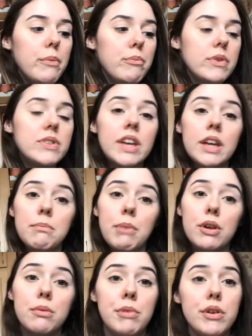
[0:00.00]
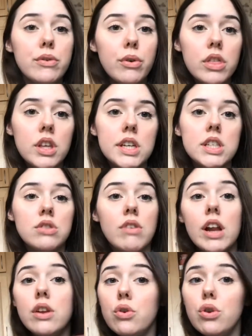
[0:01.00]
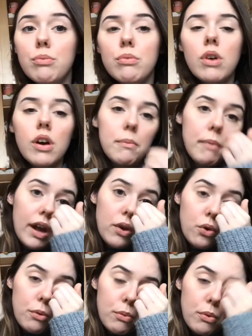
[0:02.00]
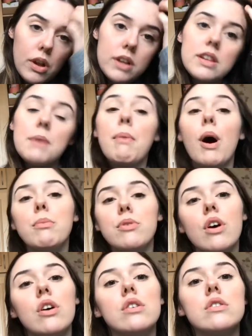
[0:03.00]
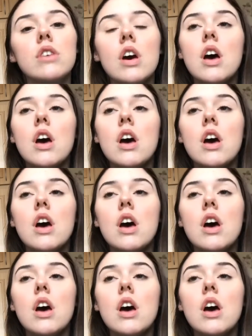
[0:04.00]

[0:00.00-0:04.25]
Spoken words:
singing both musical theatre and normal, like say pop songs.